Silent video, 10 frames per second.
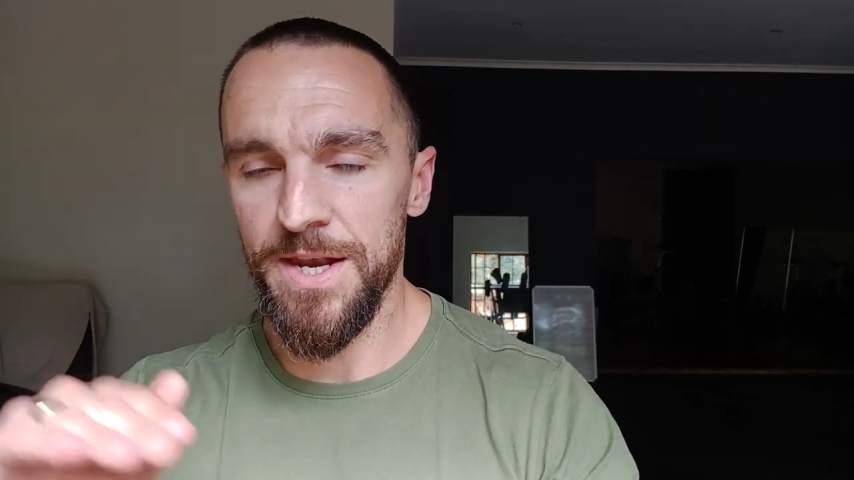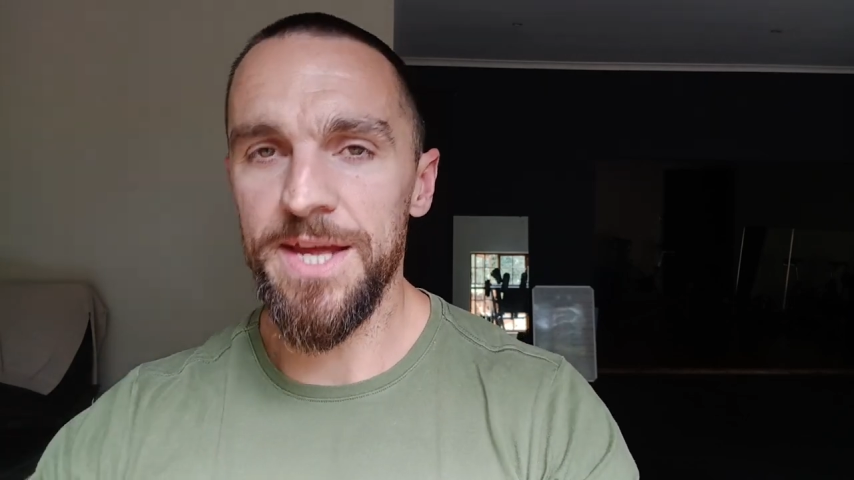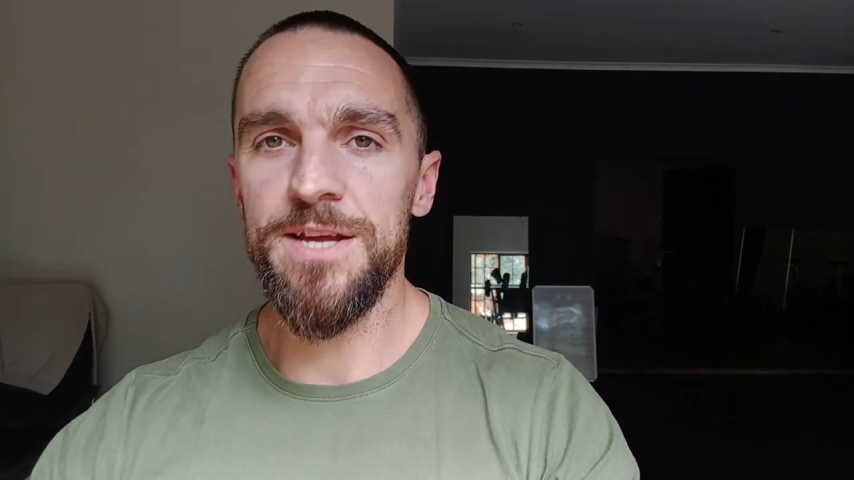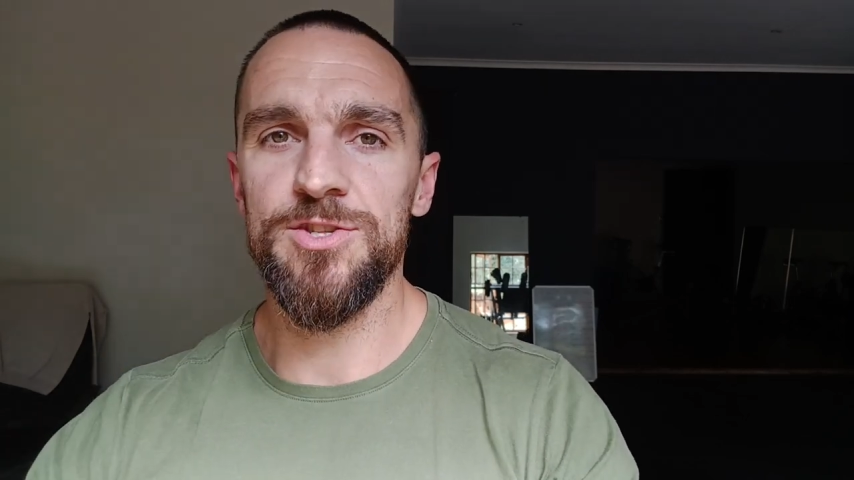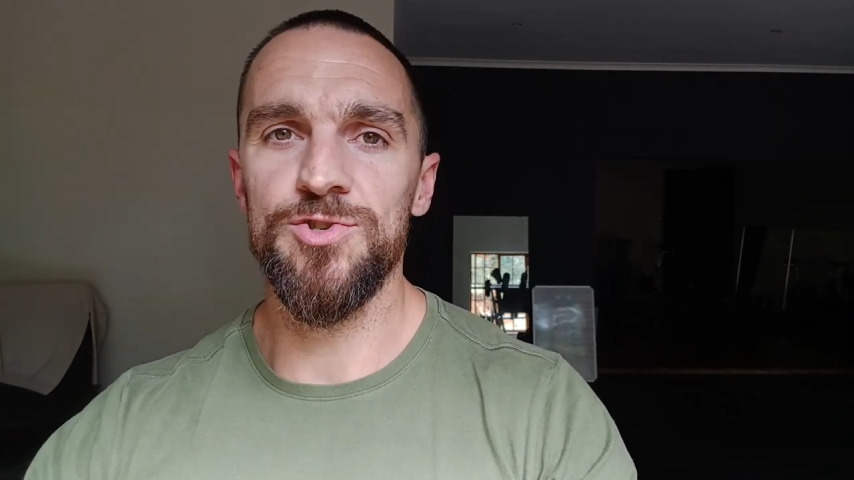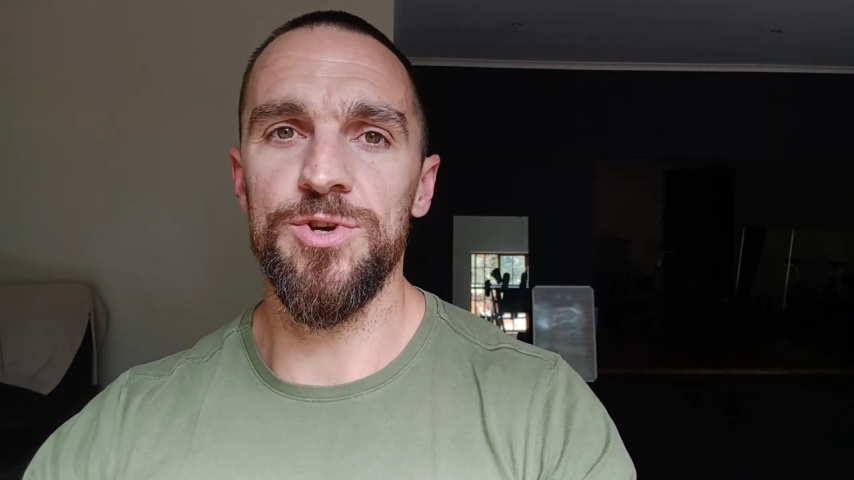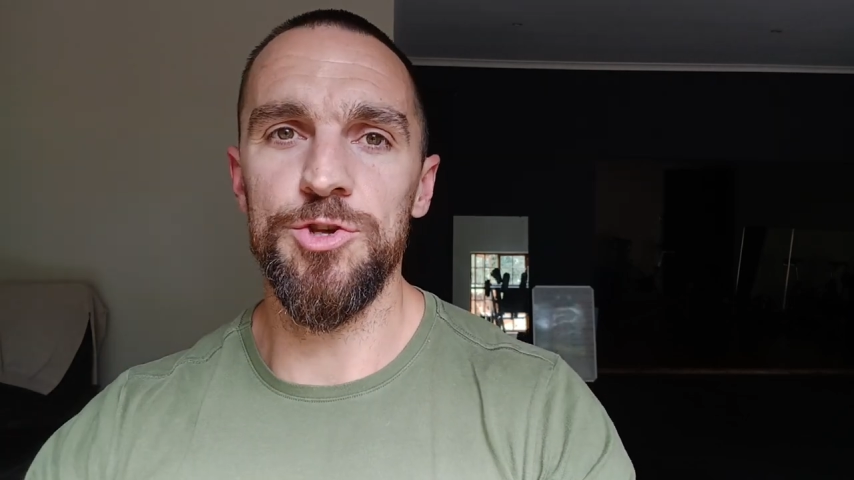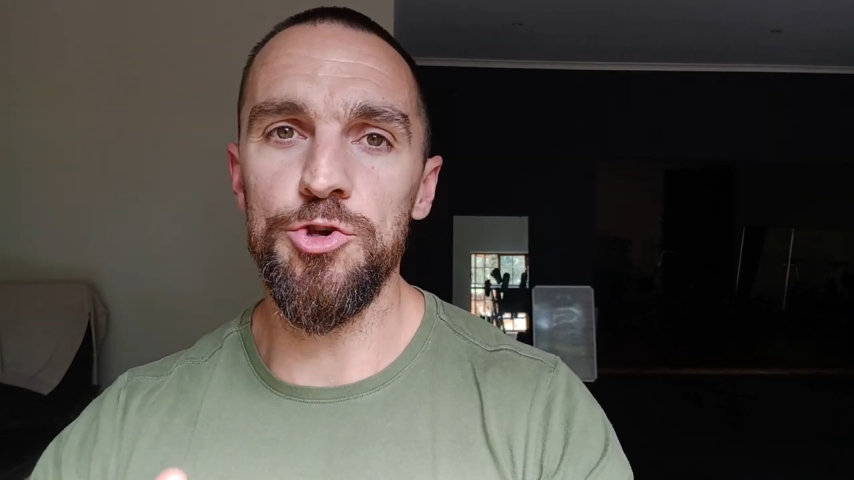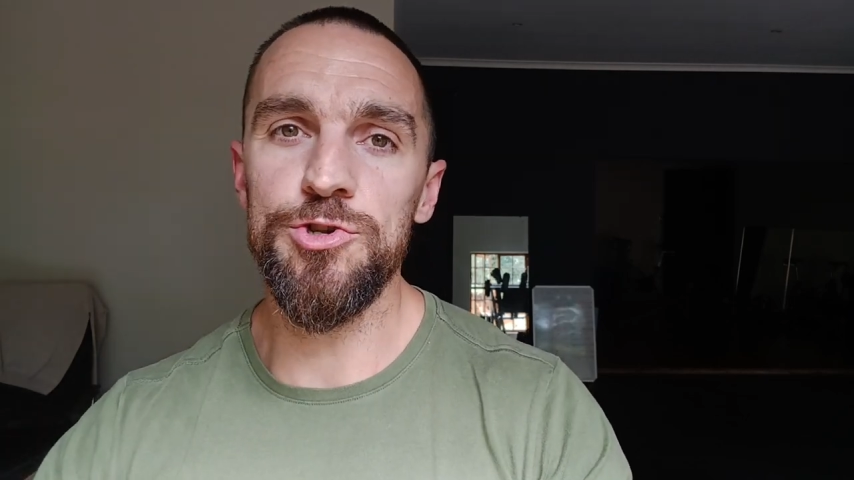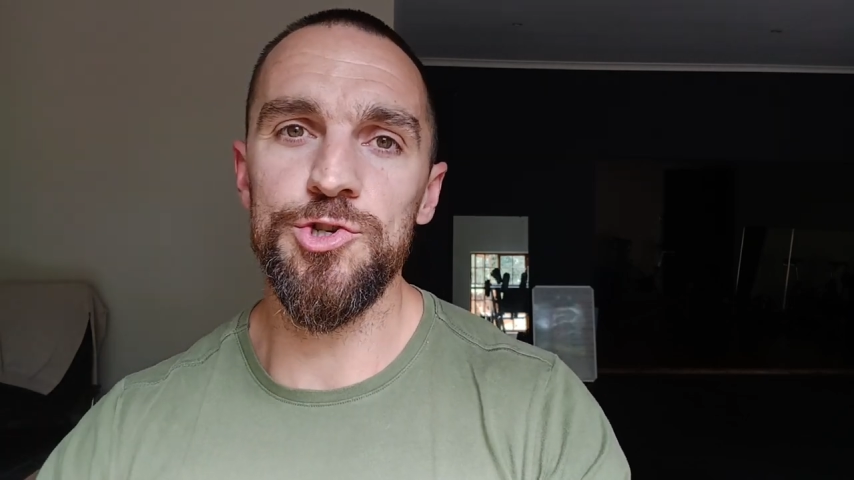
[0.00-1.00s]
link to a
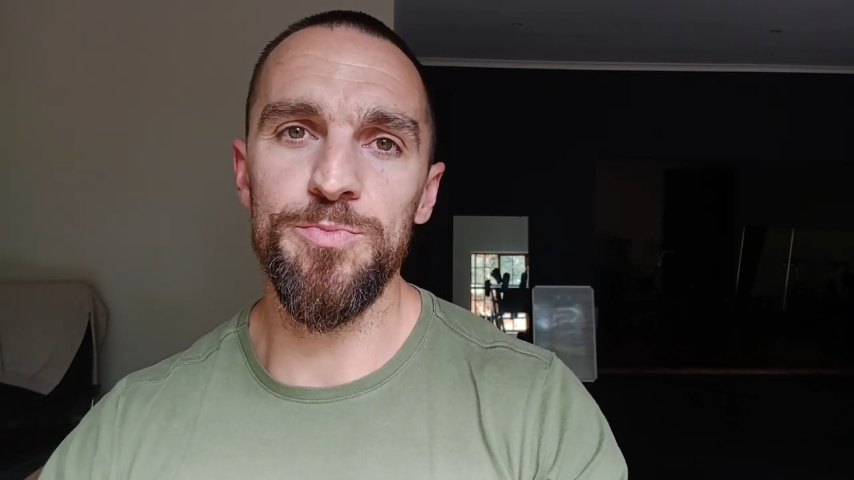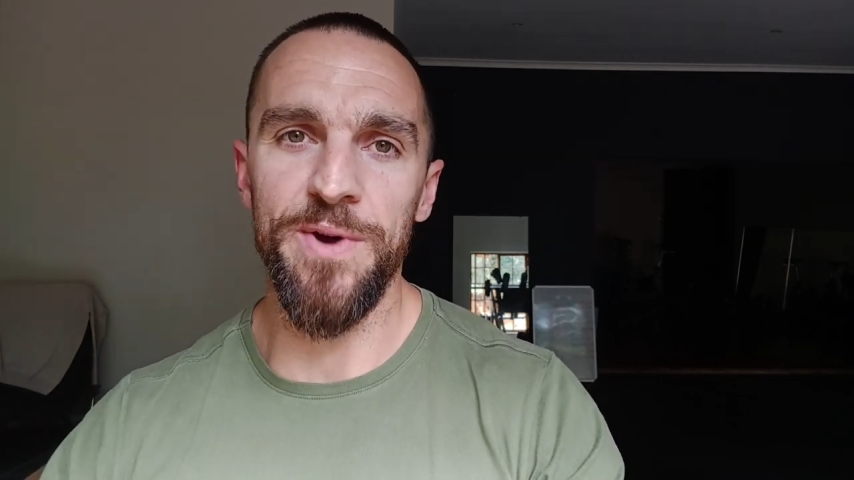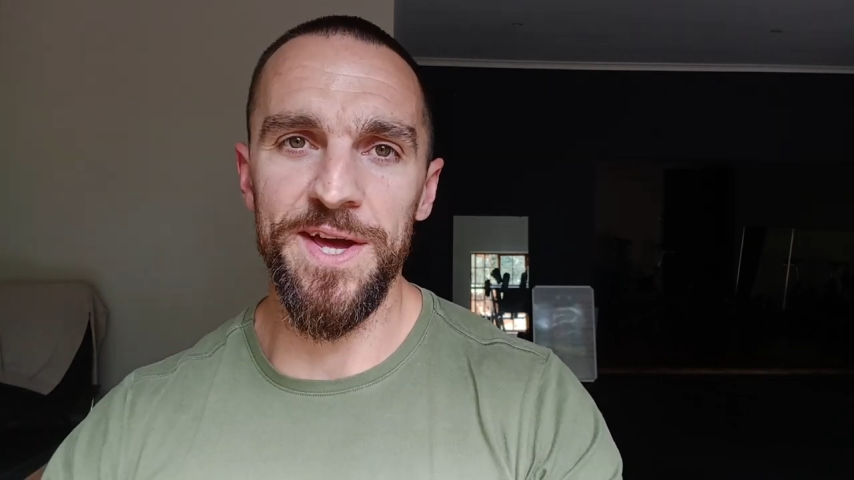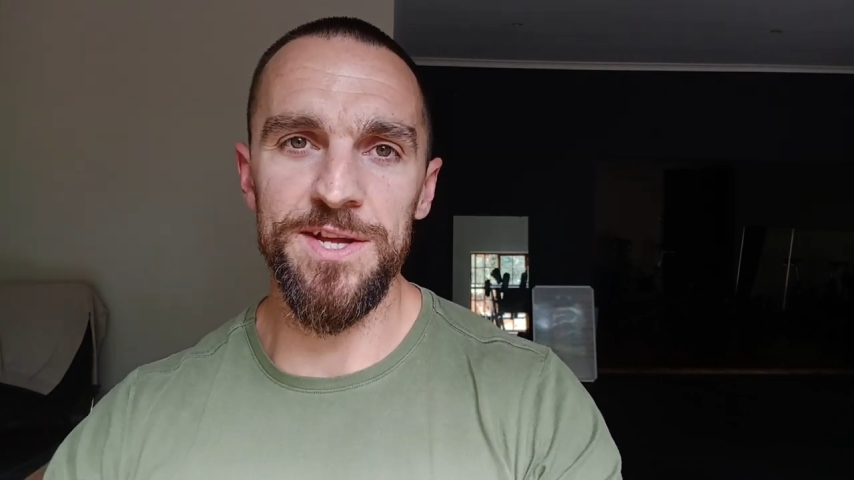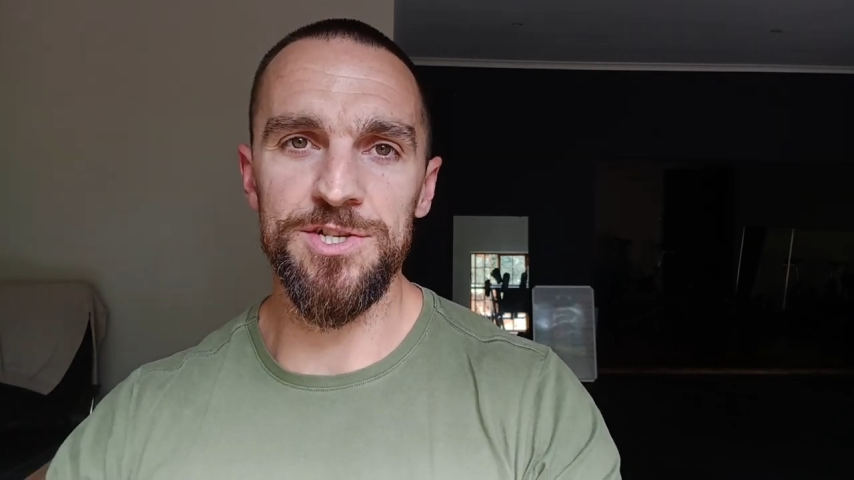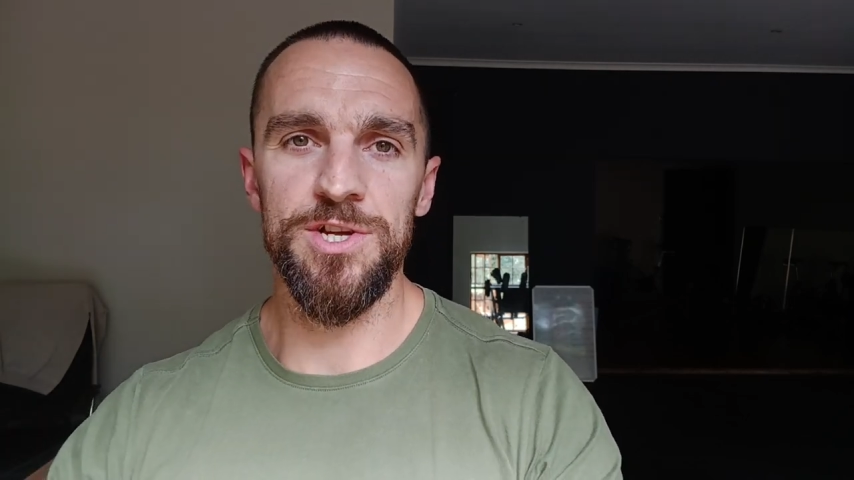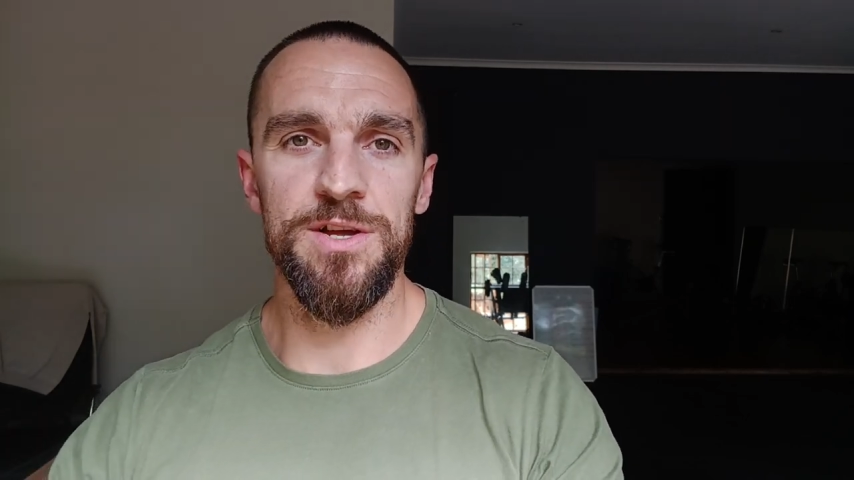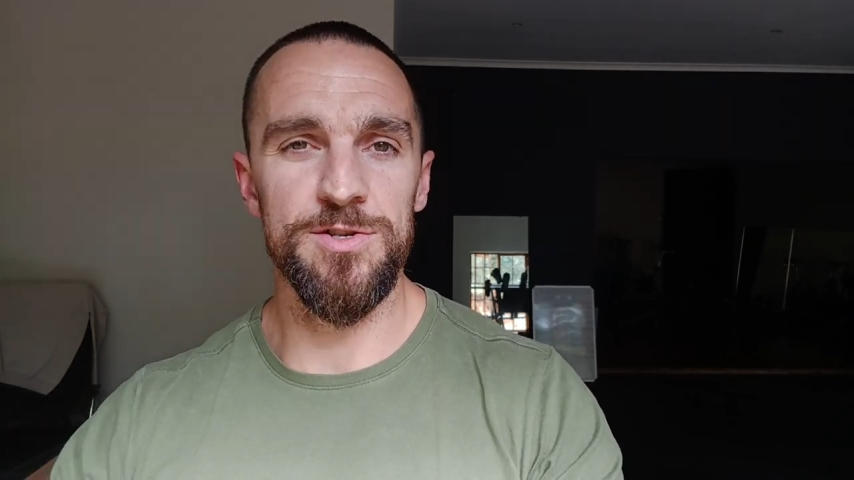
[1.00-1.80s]
YouTube page.